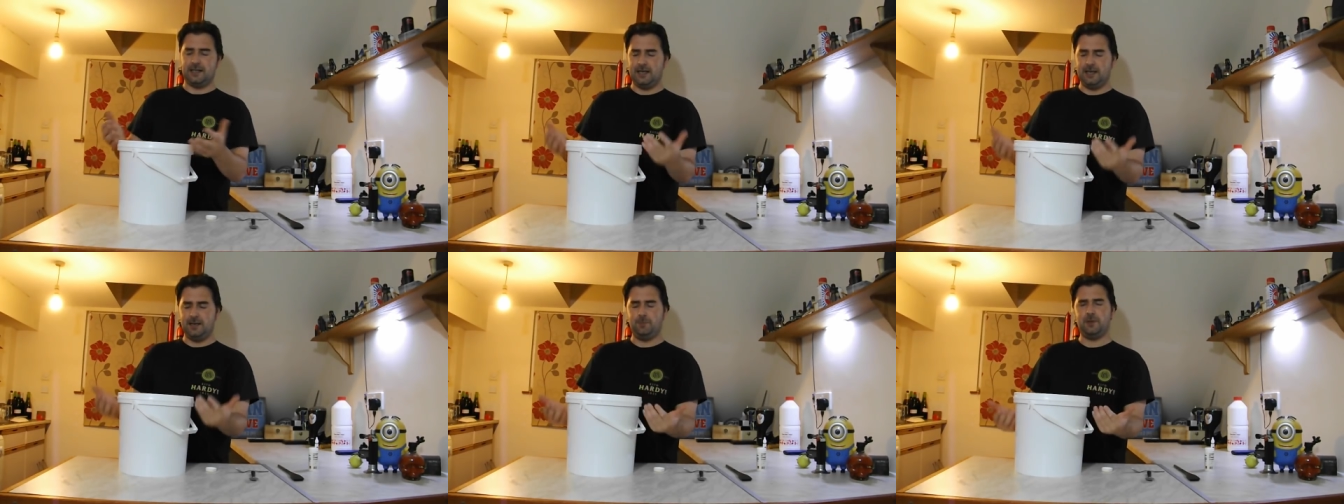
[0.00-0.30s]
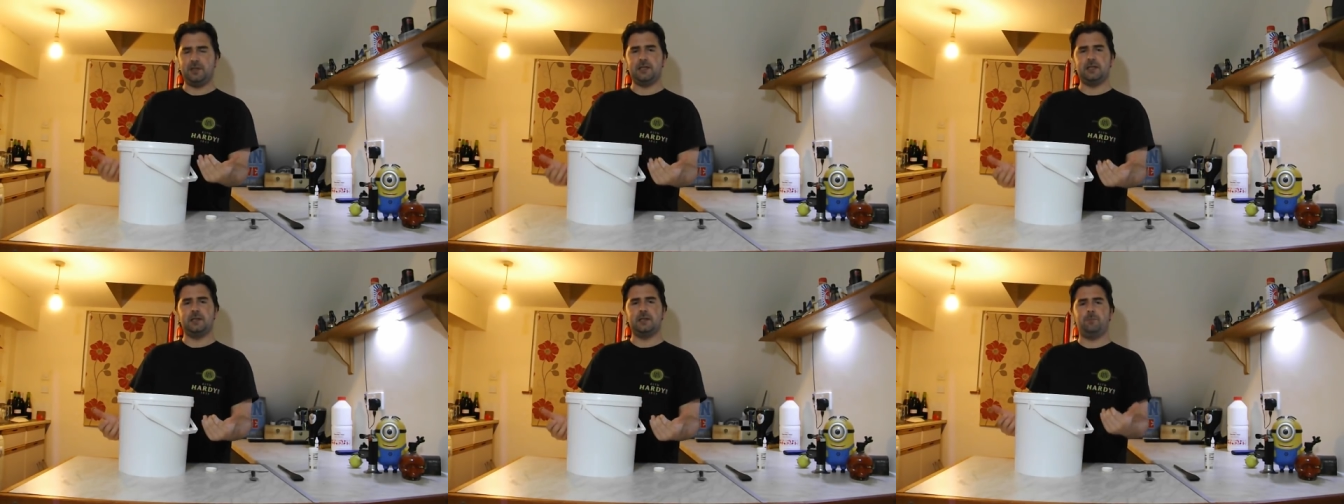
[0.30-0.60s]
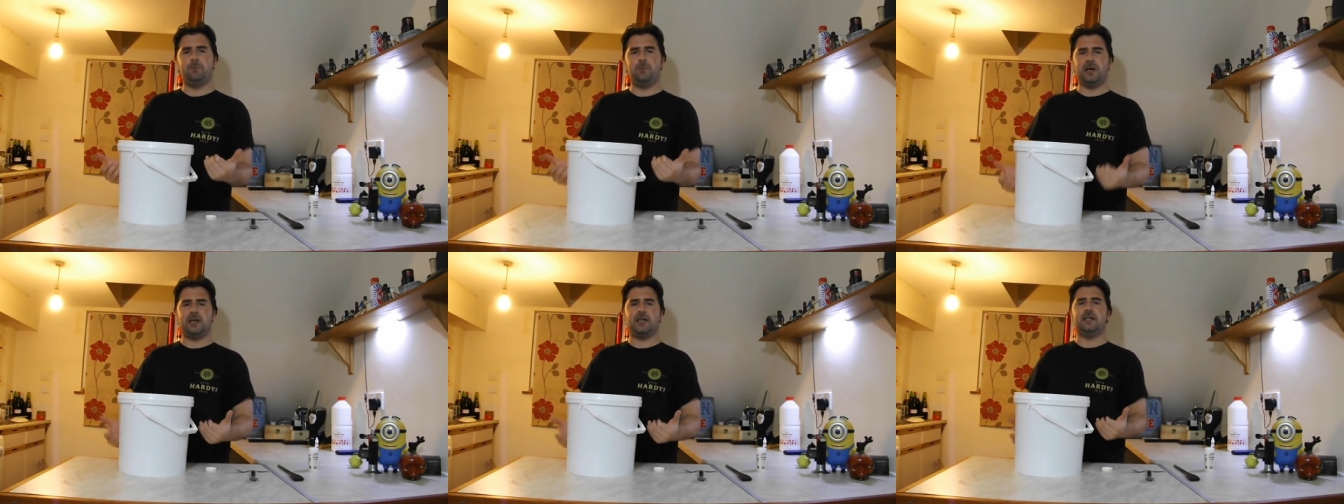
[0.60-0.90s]
keep it in the
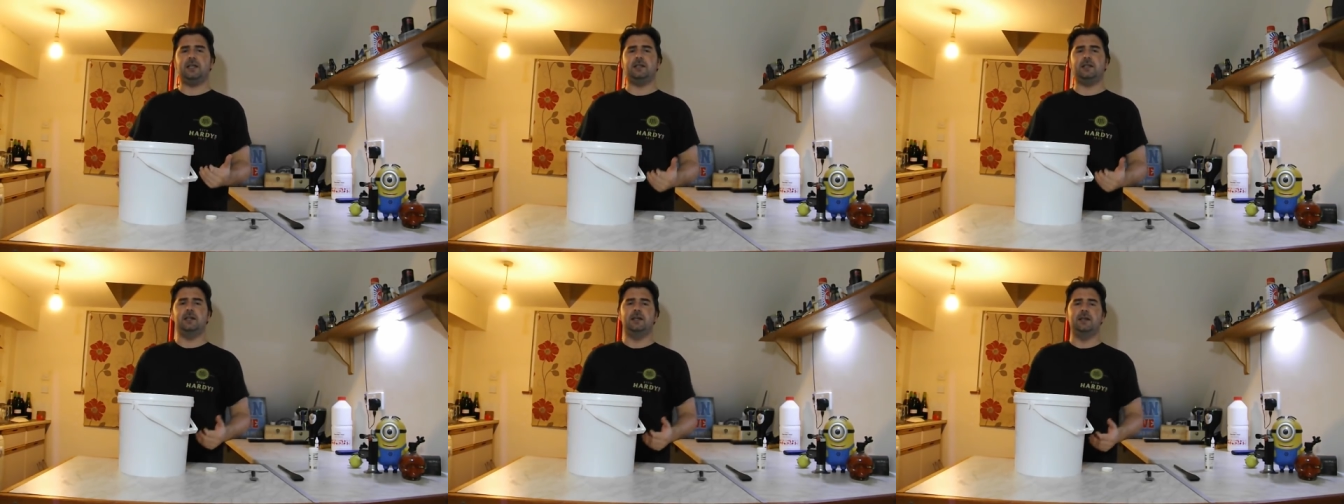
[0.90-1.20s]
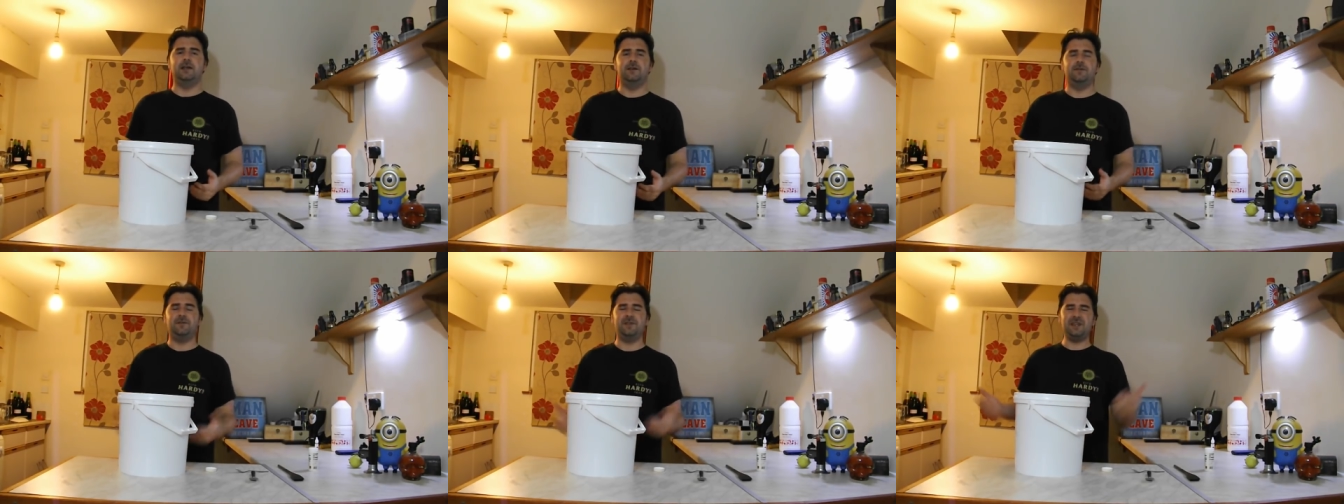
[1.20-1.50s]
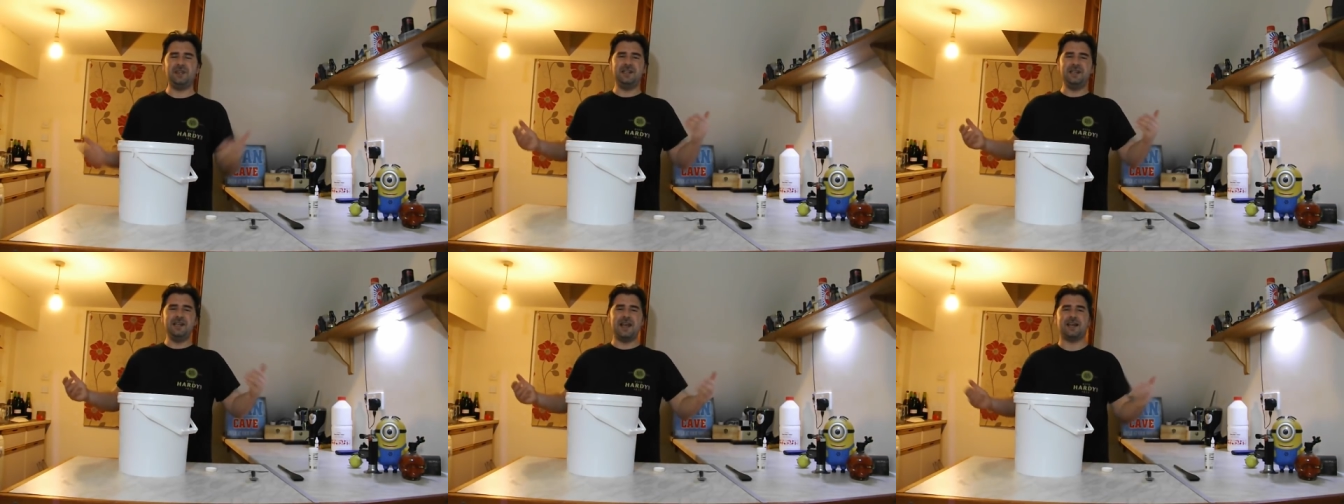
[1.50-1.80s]
bucket for
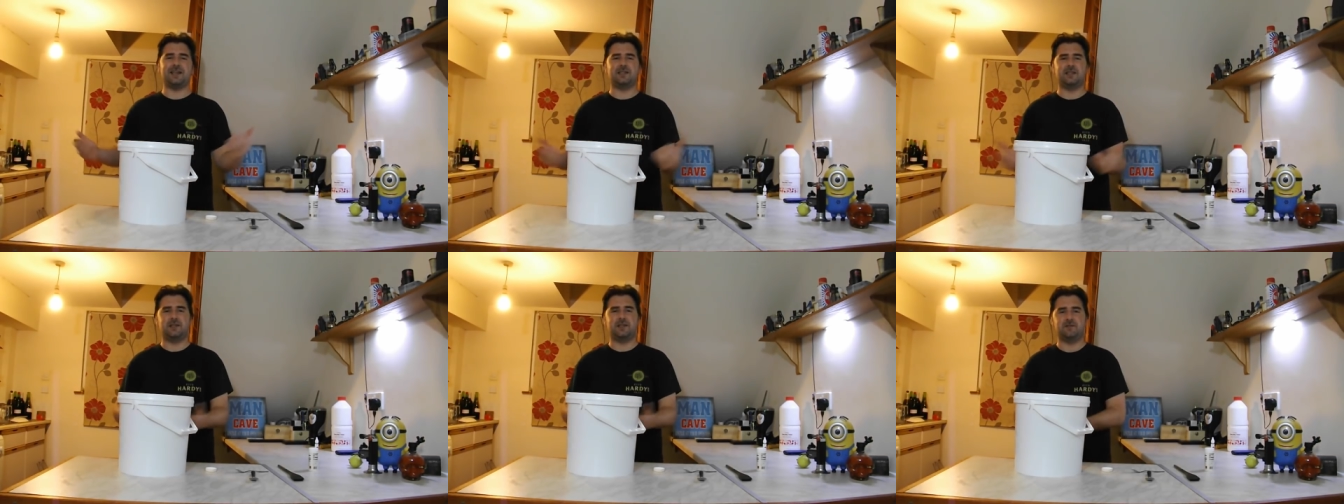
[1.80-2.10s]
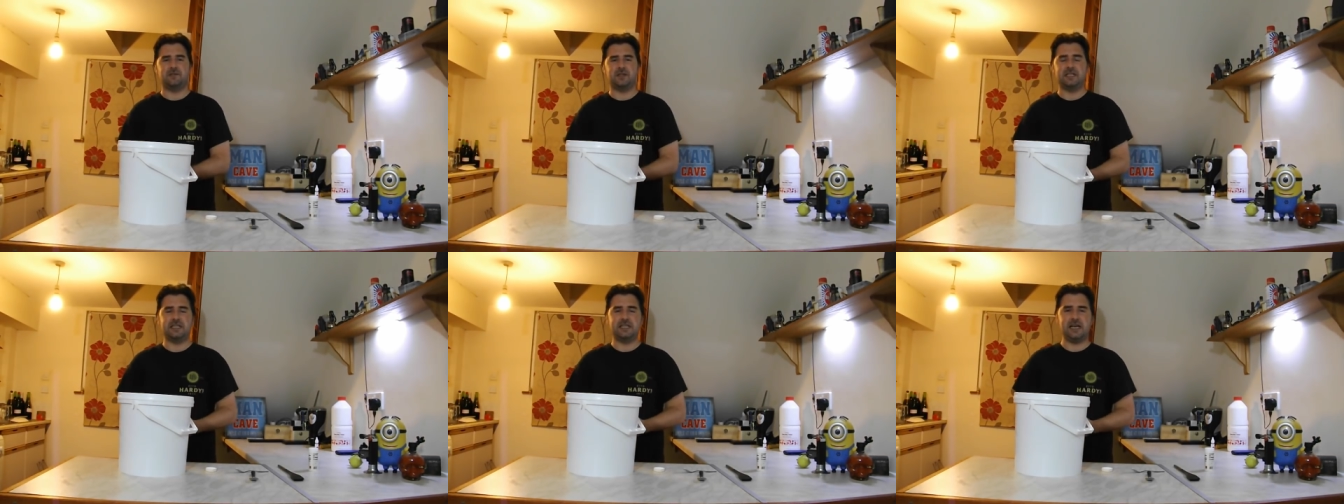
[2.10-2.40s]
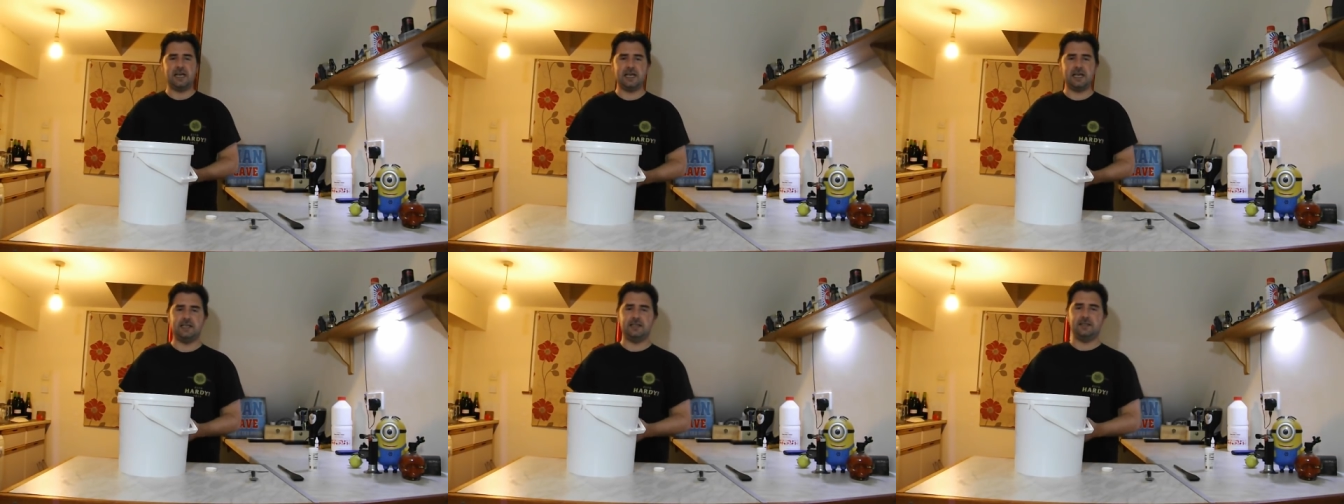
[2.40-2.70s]
the next three
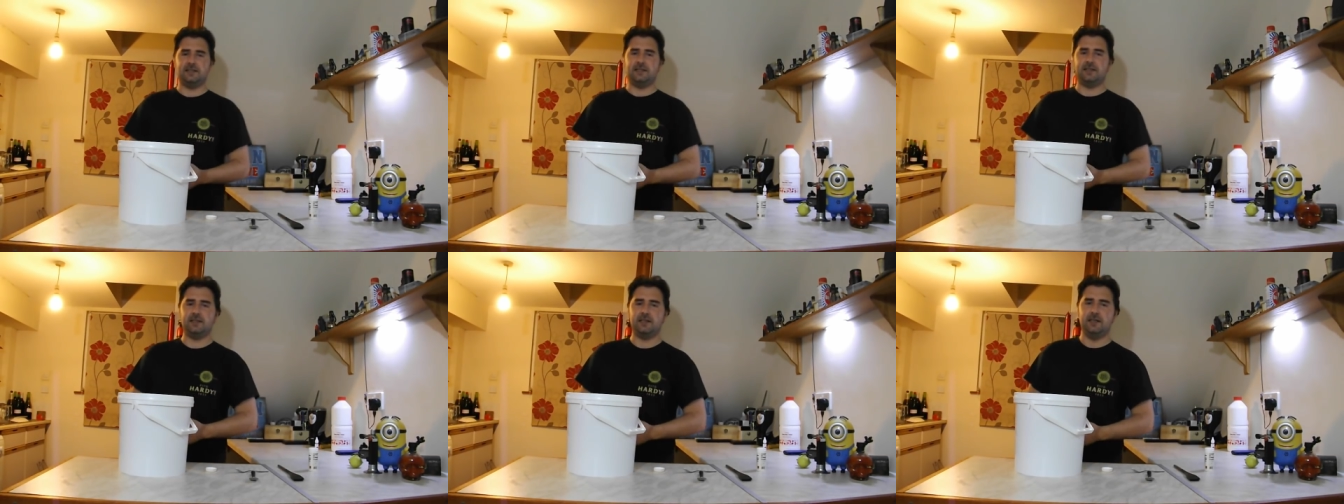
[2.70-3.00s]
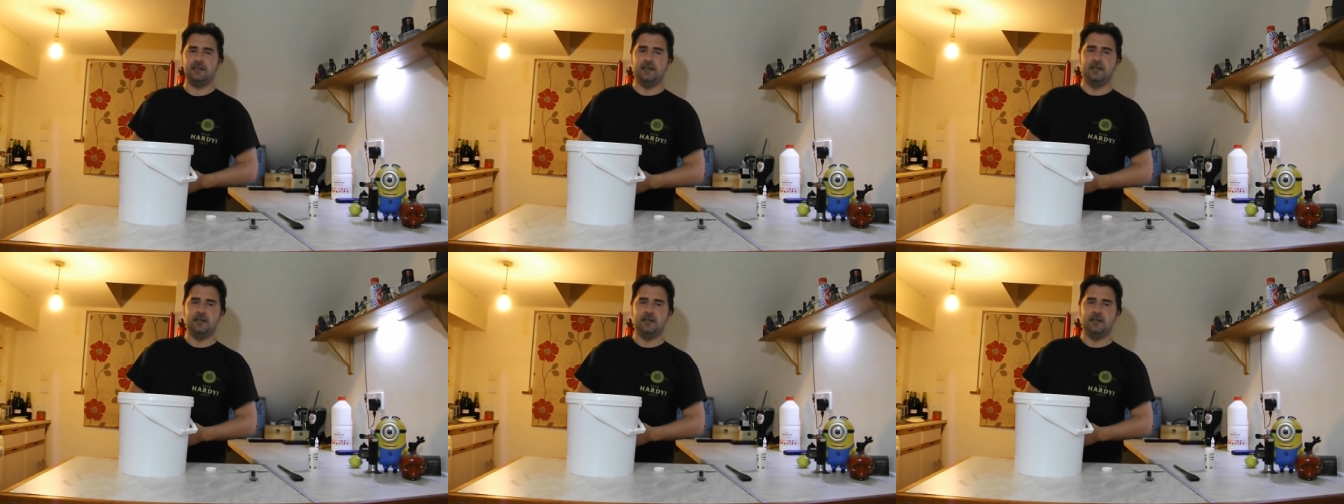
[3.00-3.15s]
days.